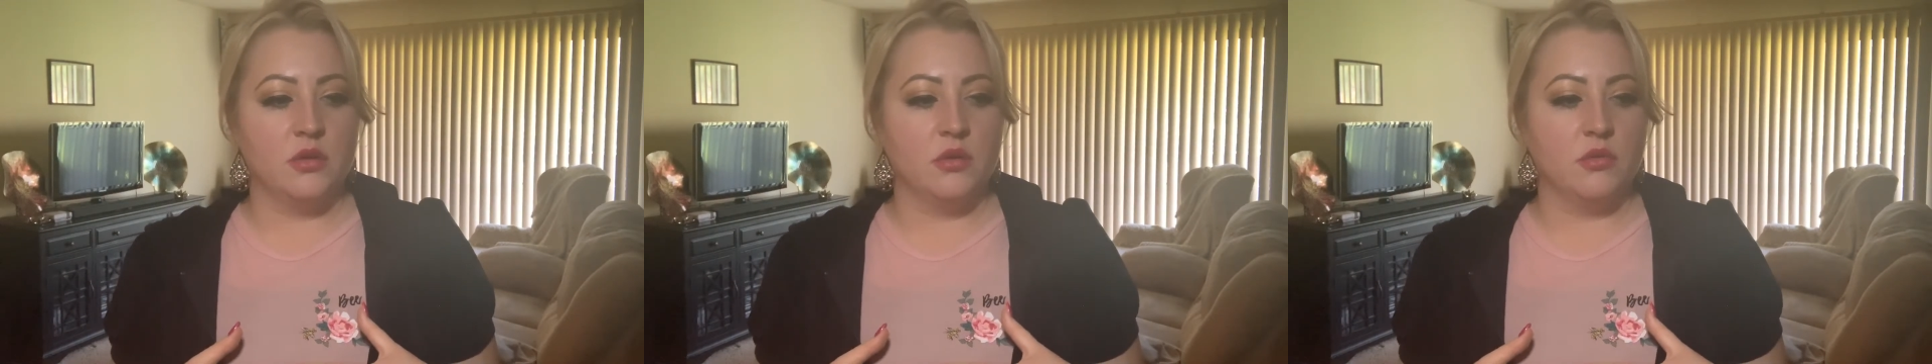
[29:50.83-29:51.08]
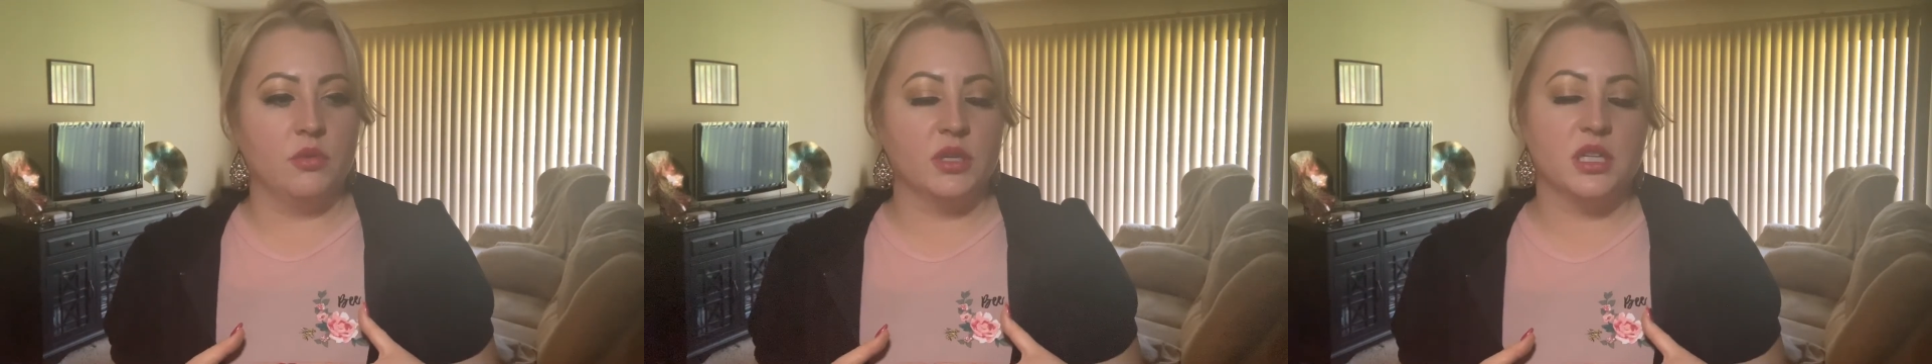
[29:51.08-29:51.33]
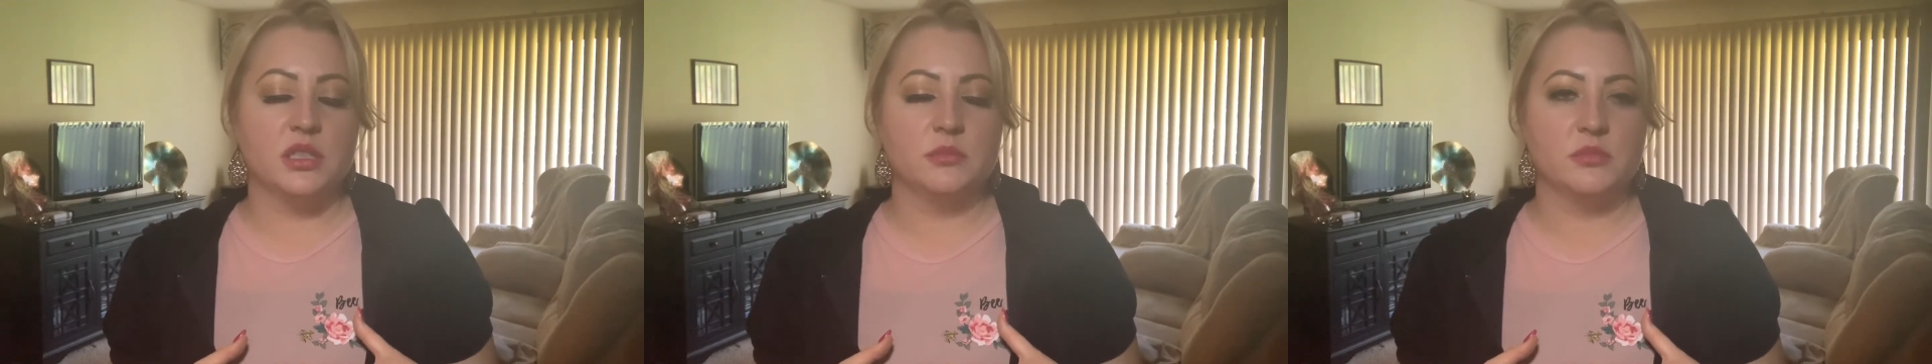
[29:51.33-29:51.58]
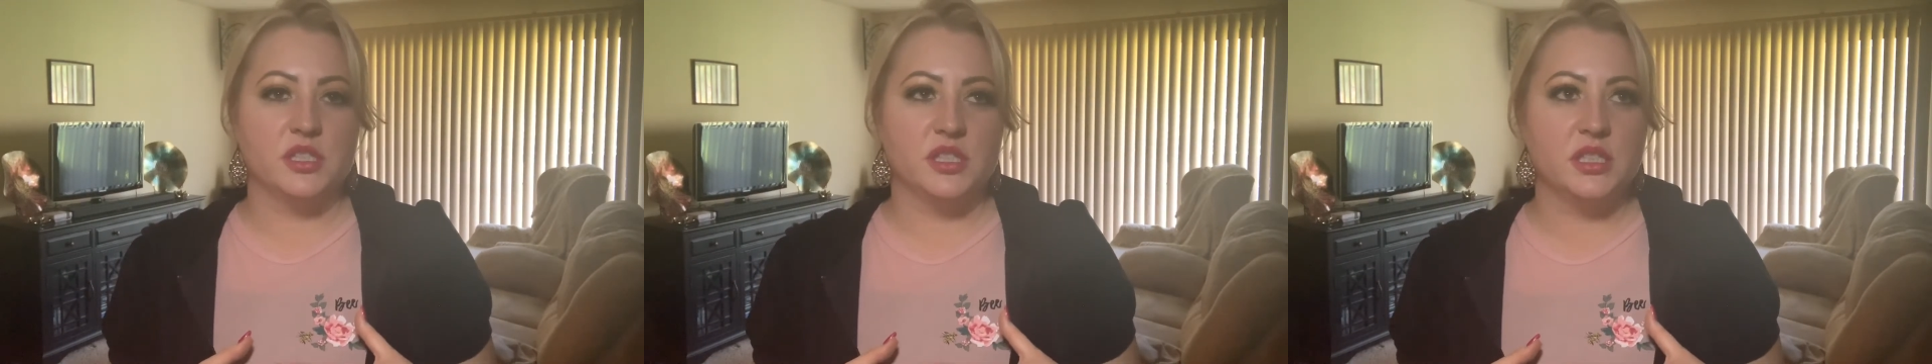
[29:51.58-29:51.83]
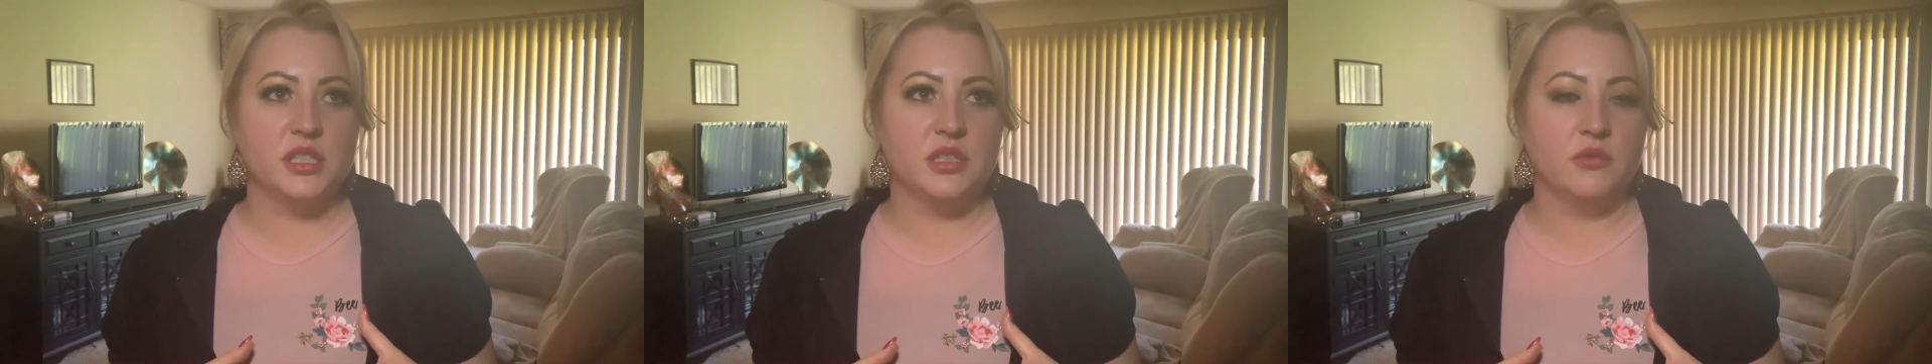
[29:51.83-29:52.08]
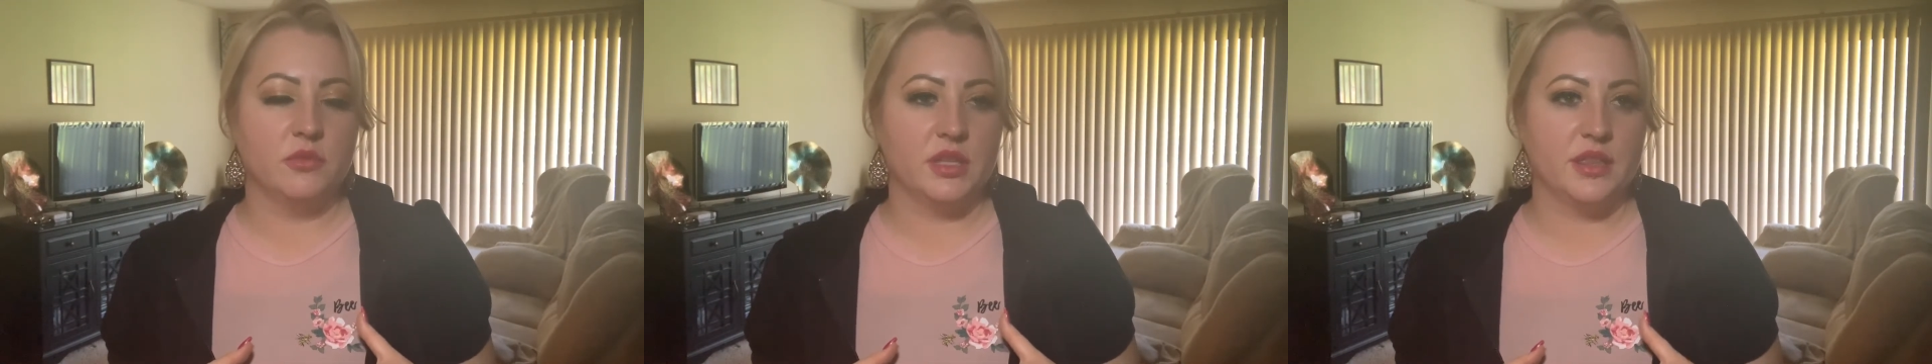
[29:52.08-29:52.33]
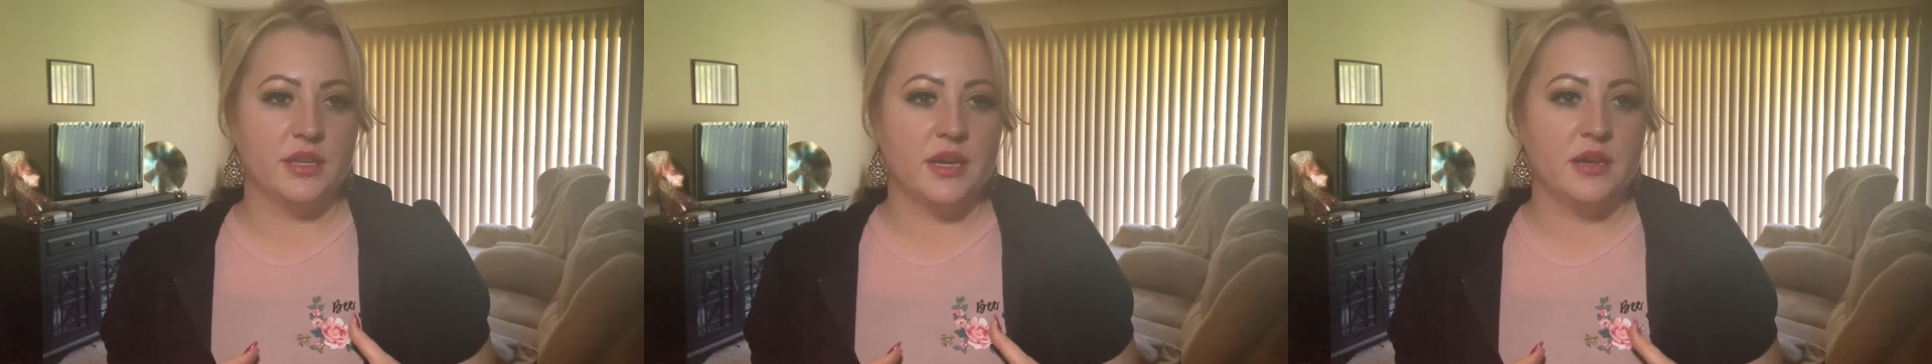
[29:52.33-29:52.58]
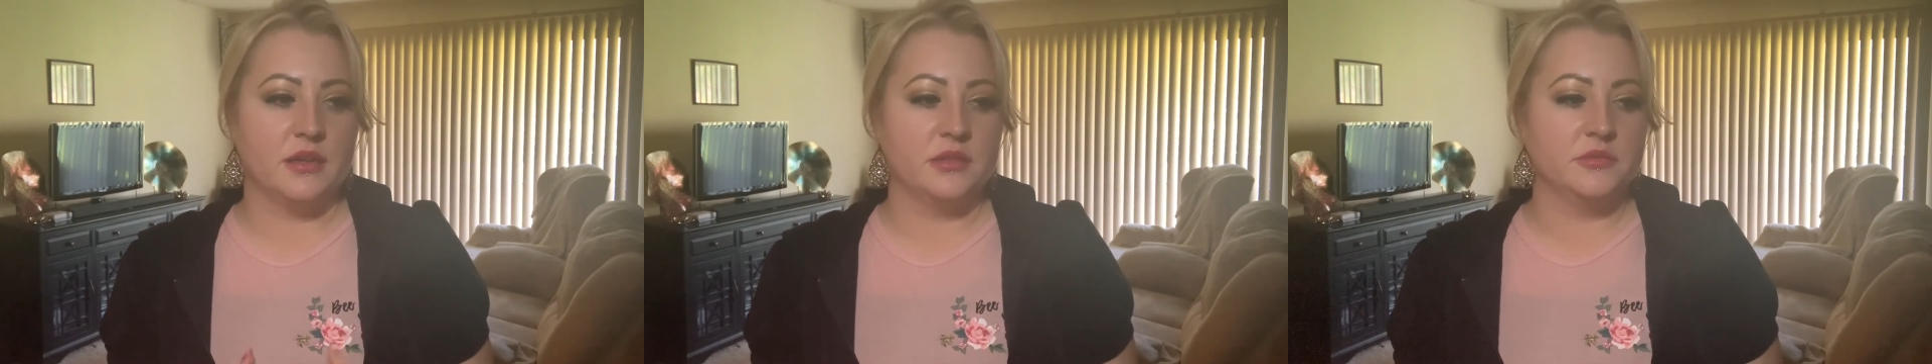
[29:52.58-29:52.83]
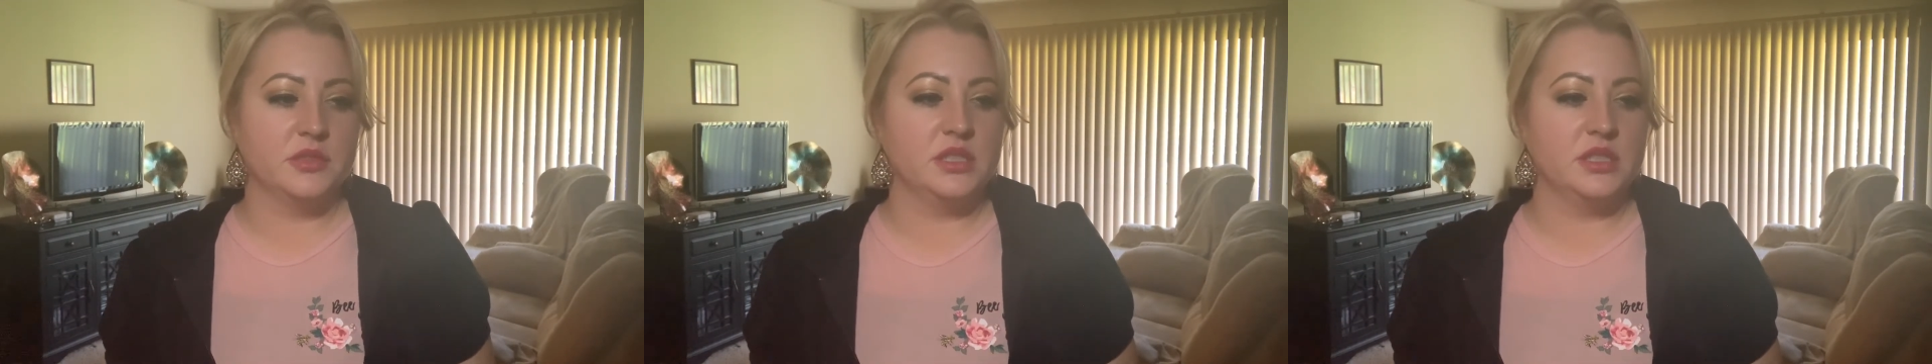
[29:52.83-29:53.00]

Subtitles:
what I am seeing with that